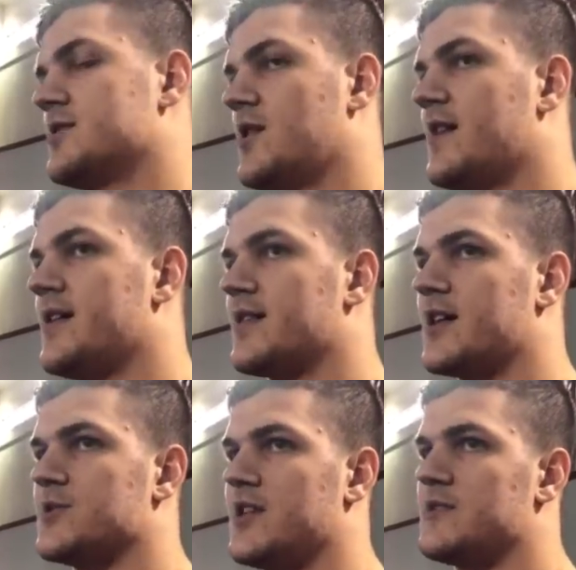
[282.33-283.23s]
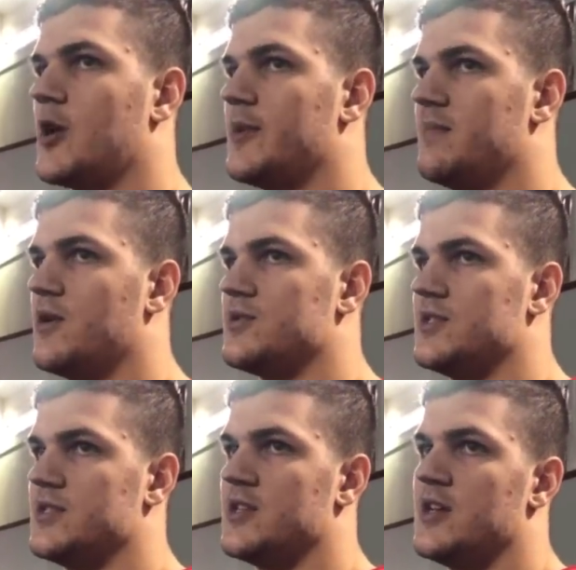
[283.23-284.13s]
So I think that's what they've taught me the
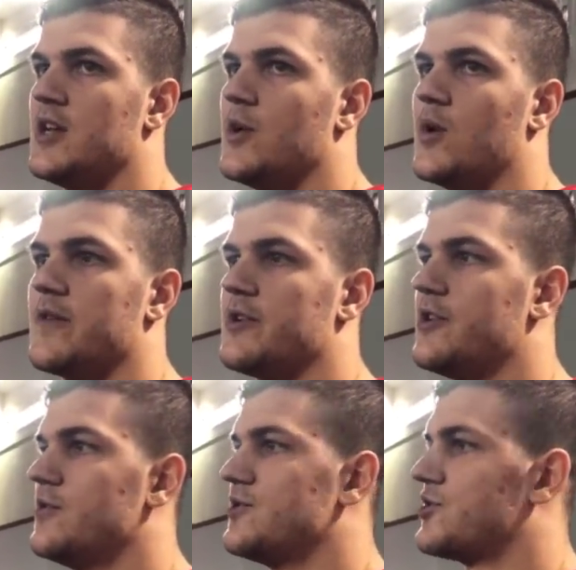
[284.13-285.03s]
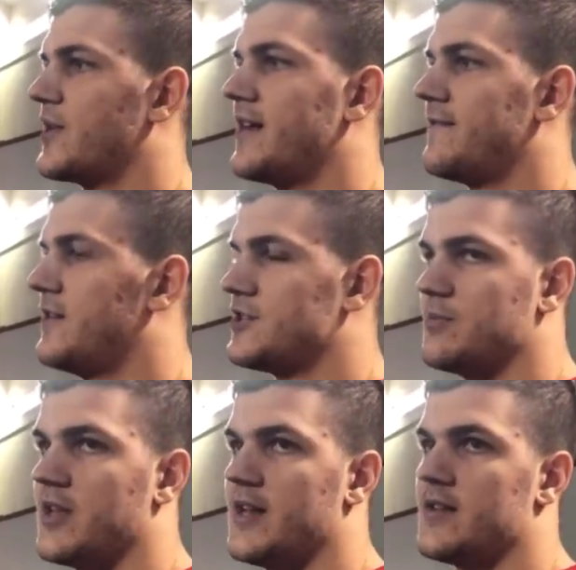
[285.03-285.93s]
most is whatever you do, just strain, finish
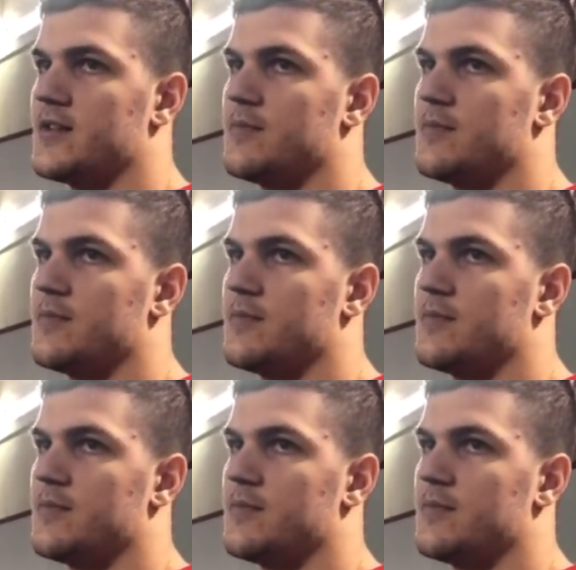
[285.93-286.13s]
the play,